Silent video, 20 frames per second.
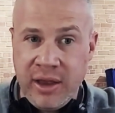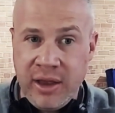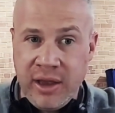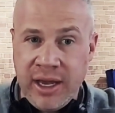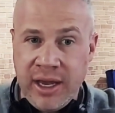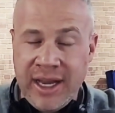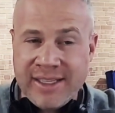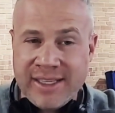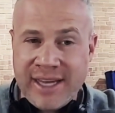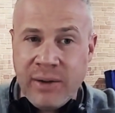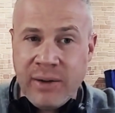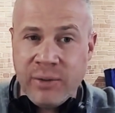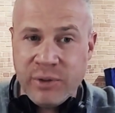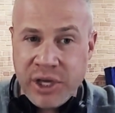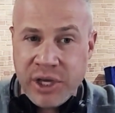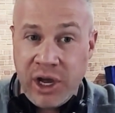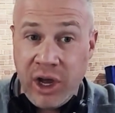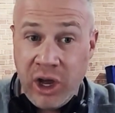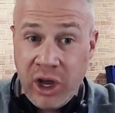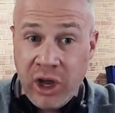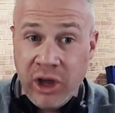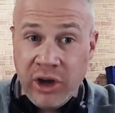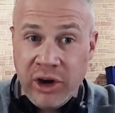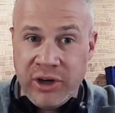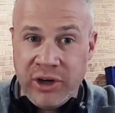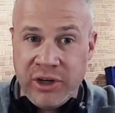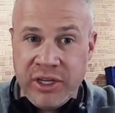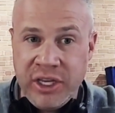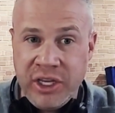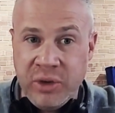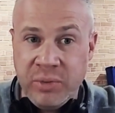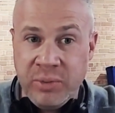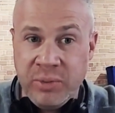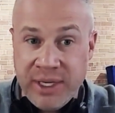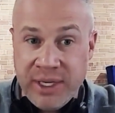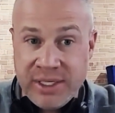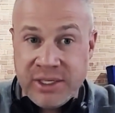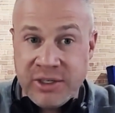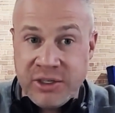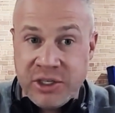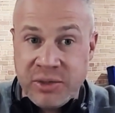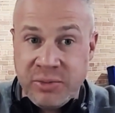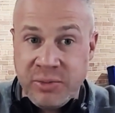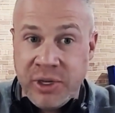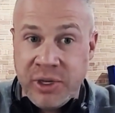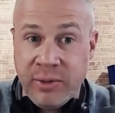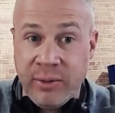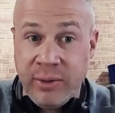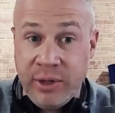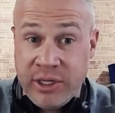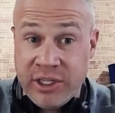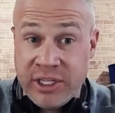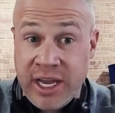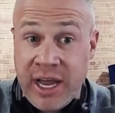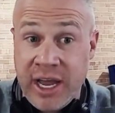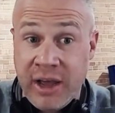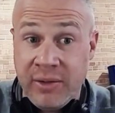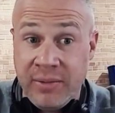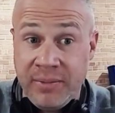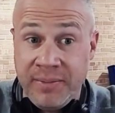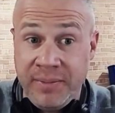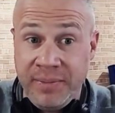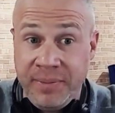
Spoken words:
Heinz, I was honored that you messaged me and reached out